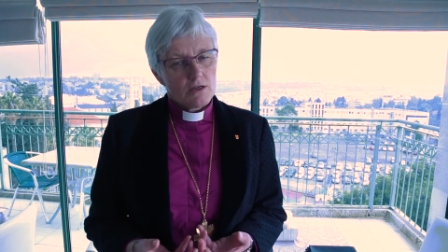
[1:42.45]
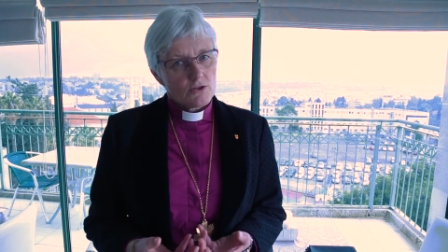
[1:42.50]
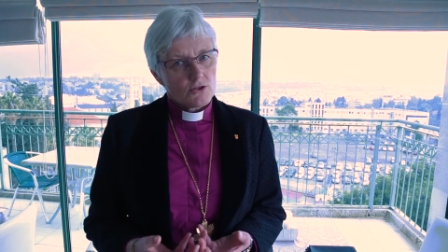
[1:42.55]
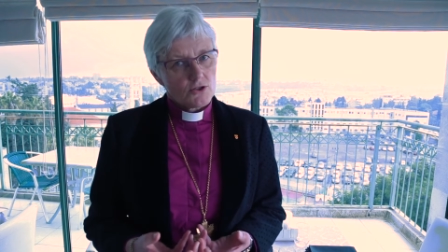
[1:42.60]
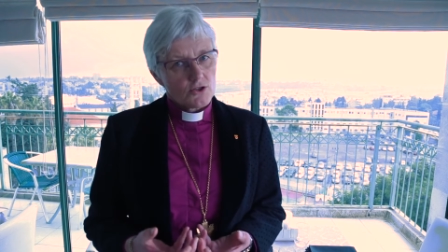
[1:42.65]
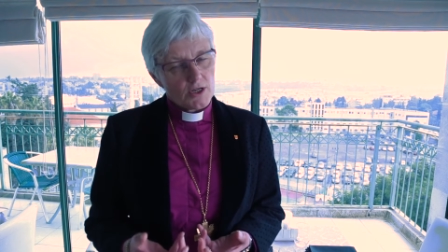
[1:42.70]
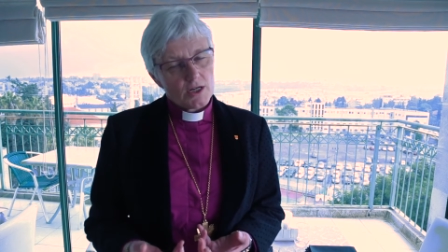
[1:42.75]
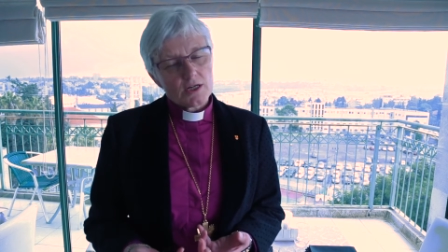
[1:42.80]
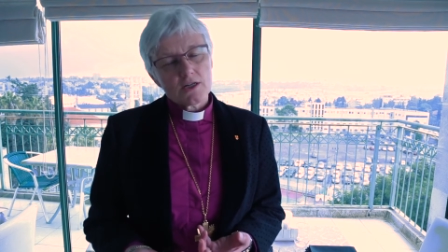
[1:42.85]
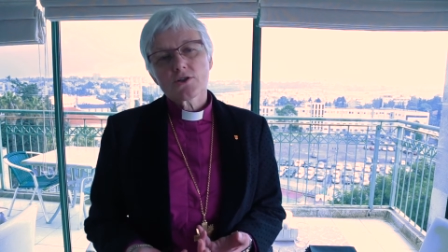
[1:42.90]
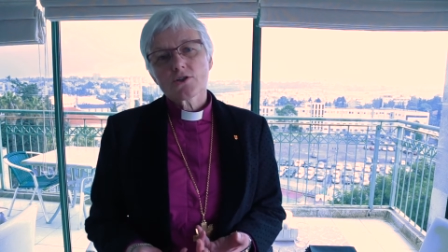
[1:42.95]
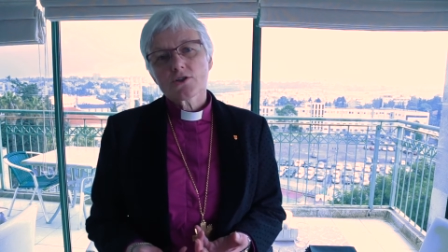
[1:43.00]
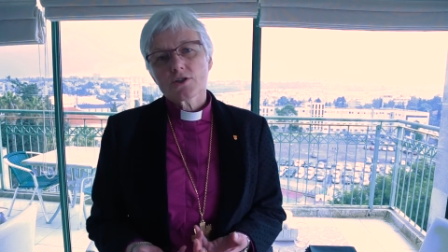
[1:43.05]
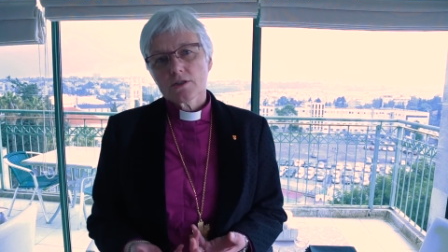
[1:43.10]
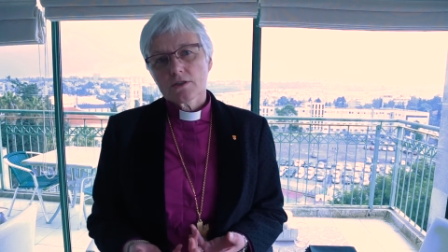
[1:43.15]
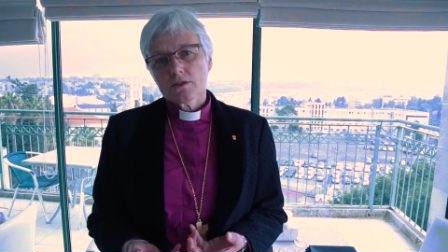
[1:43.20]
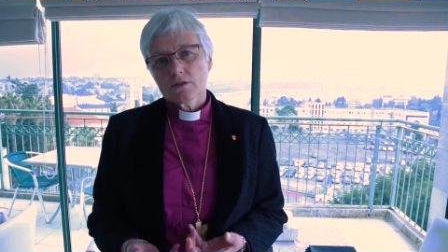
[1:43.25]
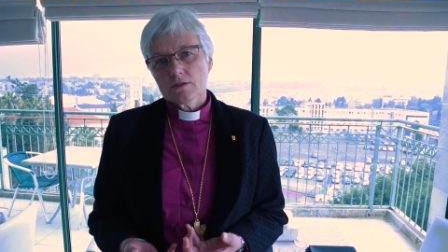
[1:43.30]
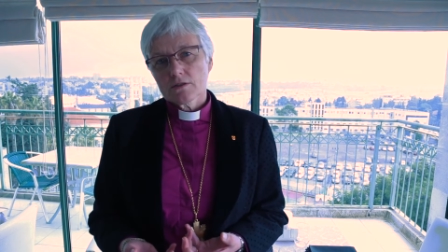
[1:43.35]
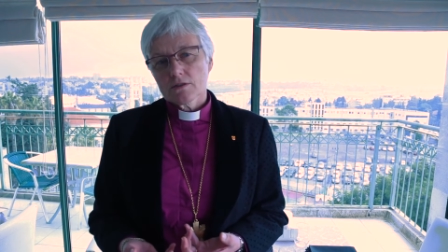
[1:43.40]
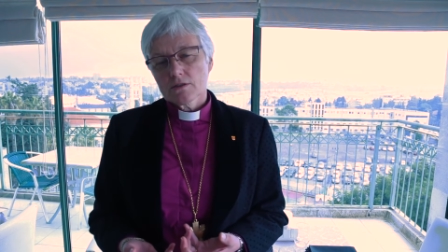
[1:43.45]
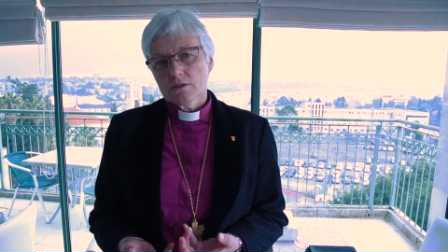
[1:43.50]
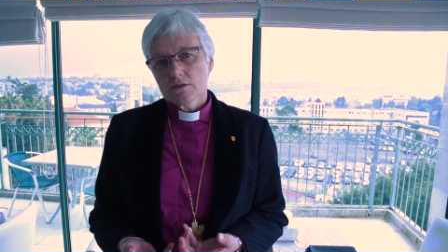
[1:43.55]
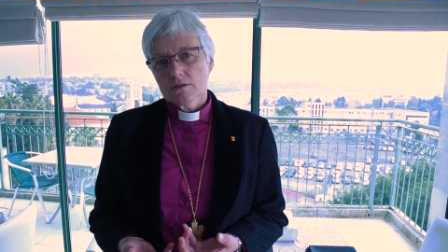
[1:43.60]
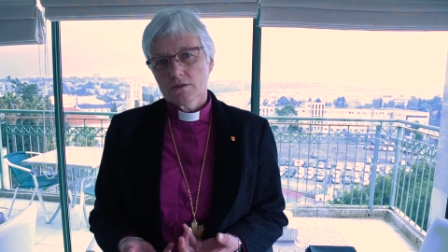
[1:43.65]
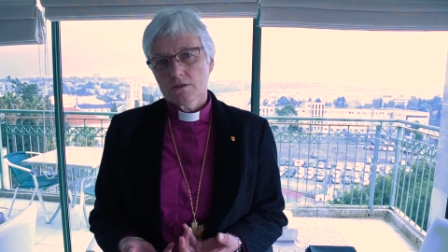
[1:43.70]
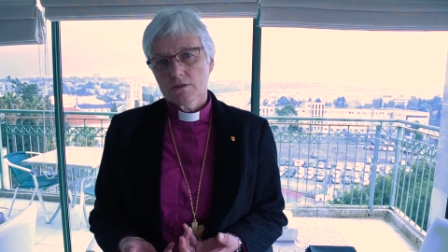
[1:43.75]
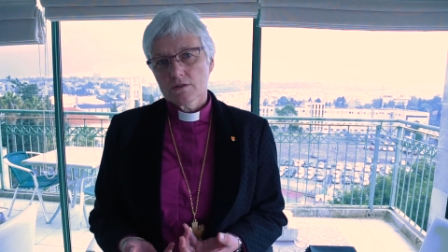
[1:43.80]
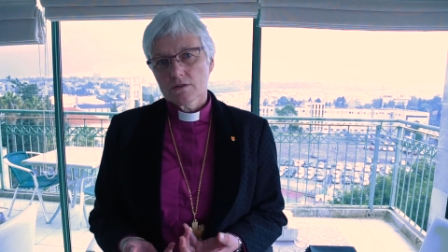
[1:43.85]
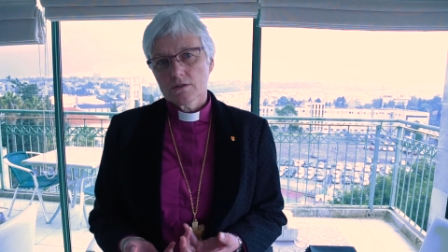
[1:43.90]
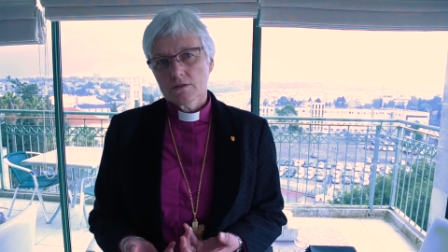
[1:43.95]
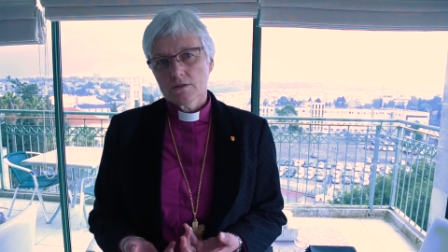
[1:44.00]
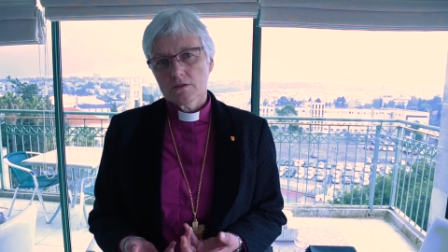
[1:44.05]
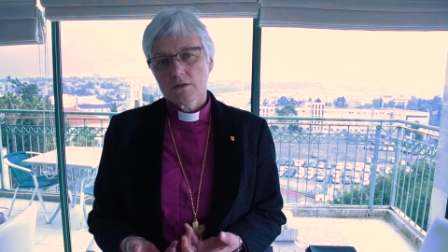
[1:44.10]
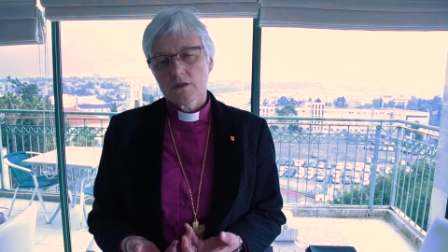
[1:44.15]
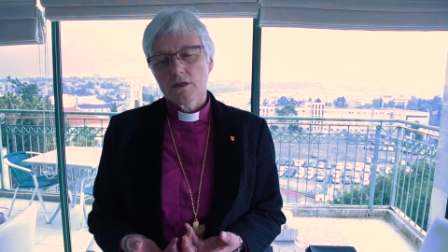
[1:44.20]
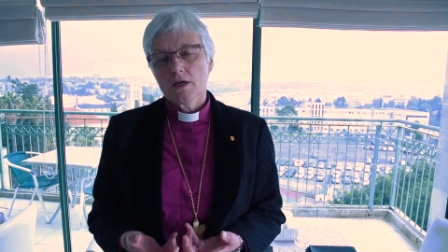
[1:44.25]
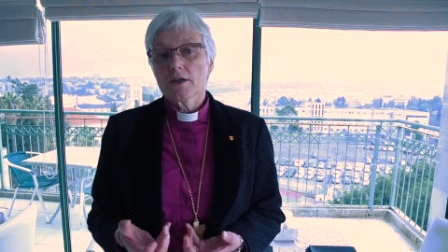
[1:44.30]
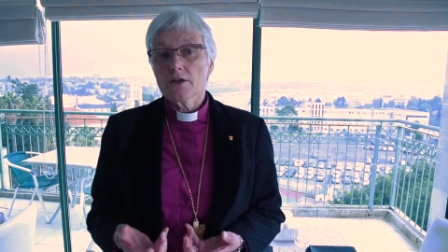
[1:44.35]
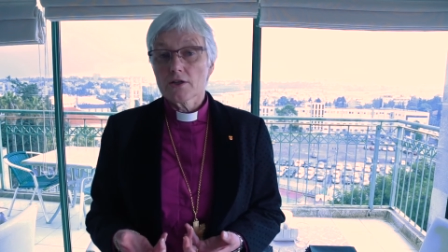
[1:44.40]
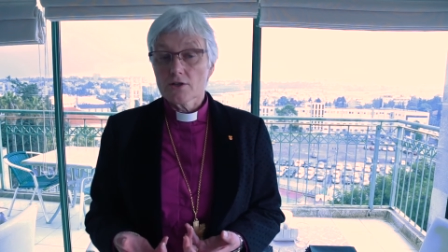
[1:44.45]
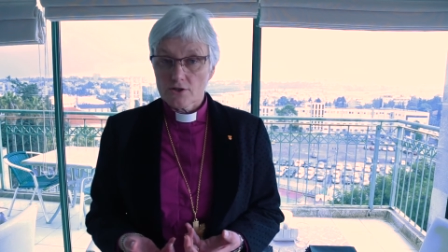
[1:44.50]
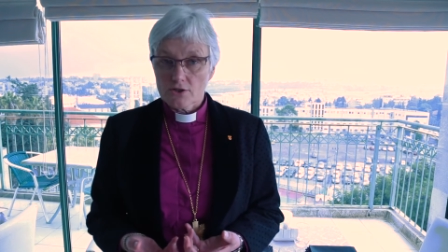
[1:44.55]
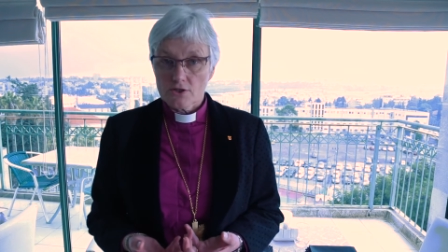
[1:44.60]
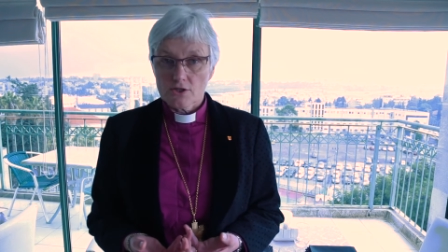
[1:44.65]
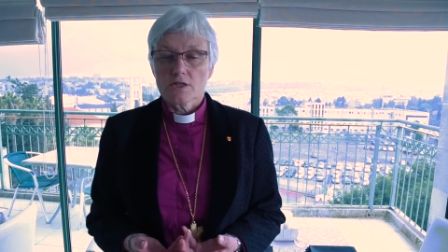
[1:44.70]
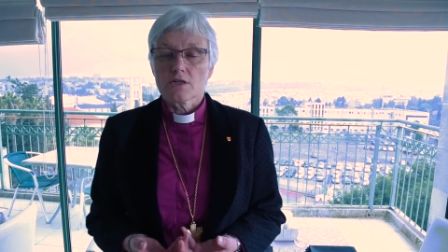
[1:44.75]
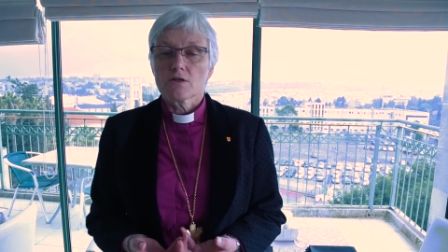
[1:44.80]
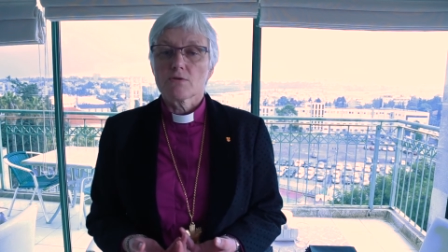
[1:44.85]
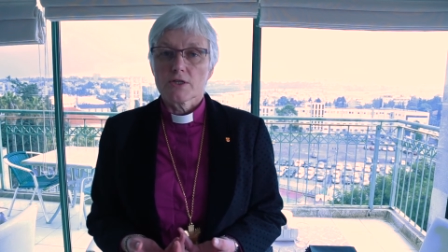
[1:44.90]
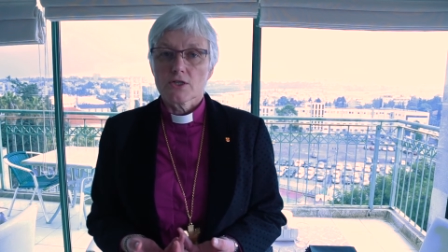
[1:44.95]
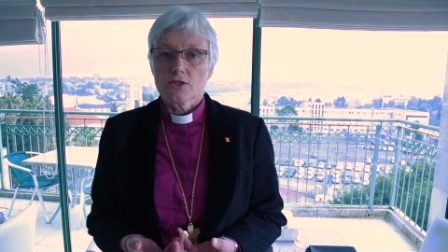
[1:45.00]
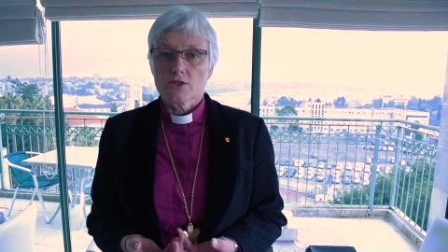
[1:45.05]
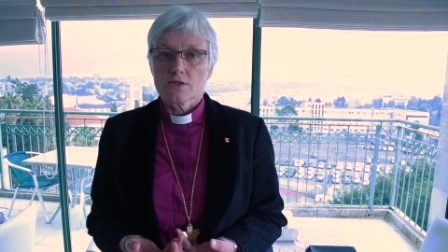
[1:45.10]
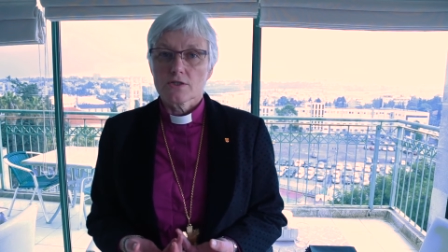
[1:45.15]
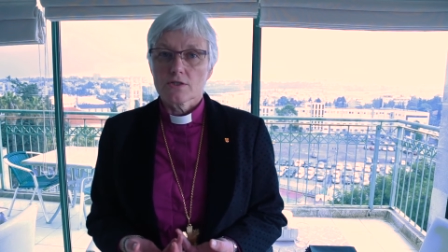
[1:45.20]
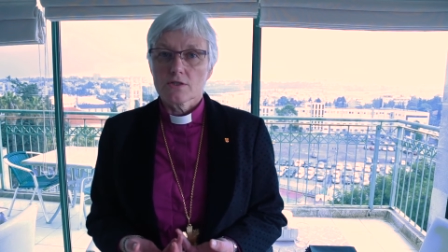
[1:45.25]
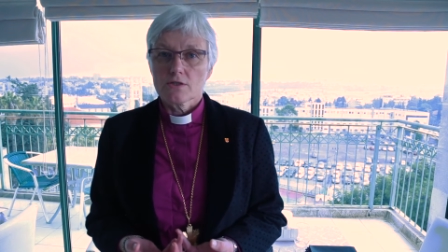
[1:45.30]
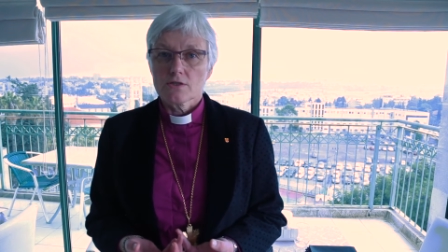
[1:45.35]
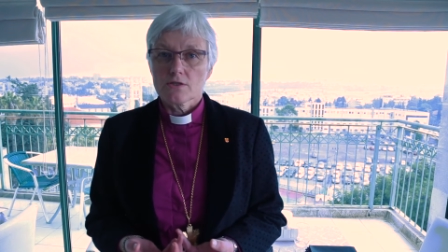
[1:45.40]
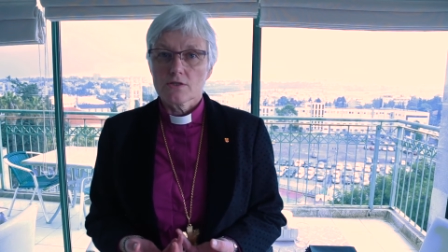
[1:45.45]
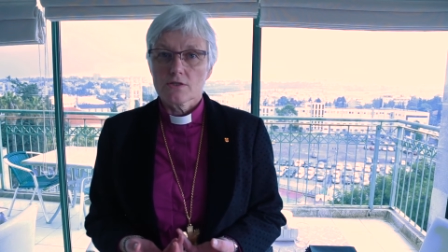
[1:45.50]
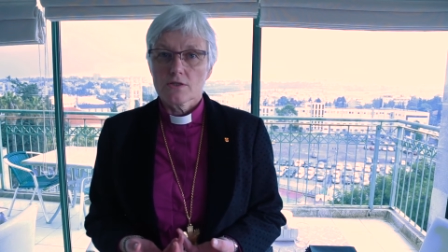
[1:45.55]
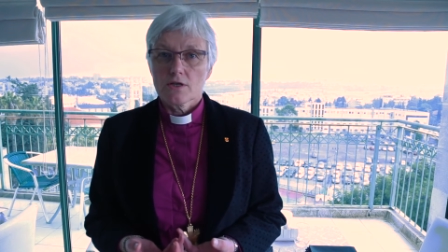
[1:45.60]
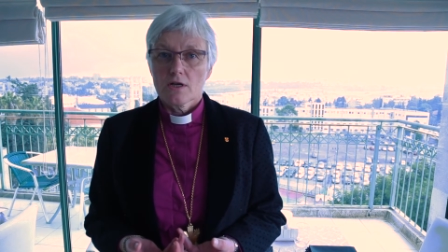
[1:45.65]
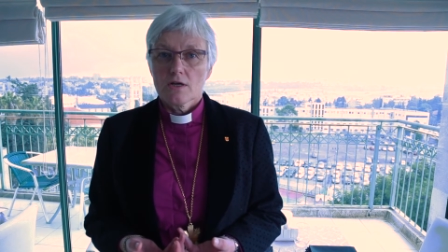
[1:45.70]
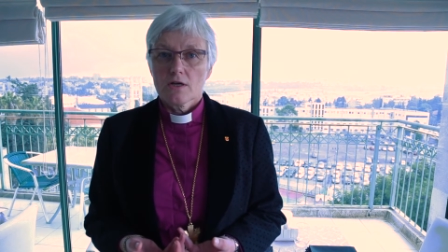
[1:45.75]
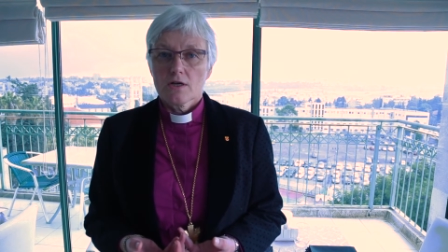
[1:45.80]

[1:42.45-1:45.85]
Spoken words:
challenging and interesting questions